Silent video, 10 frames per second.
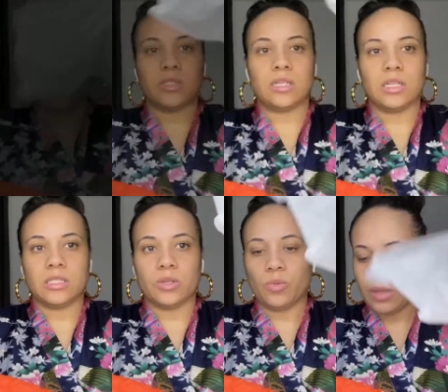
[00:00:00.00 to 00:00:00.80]
comes in these
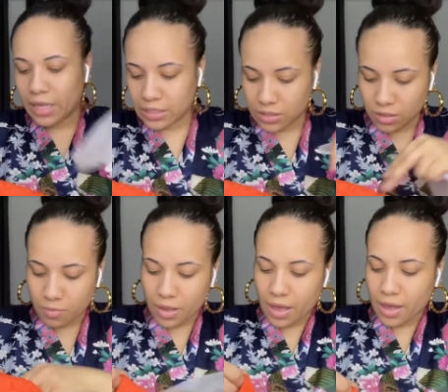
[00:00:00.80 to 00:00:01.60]
little plastic
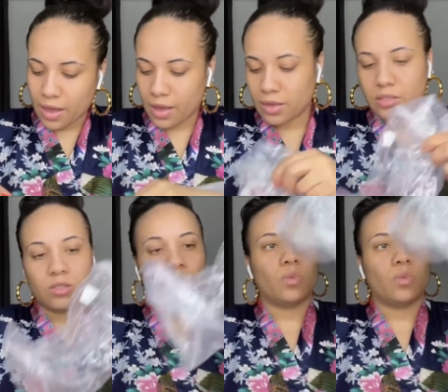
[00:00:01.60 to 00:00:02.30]
bags as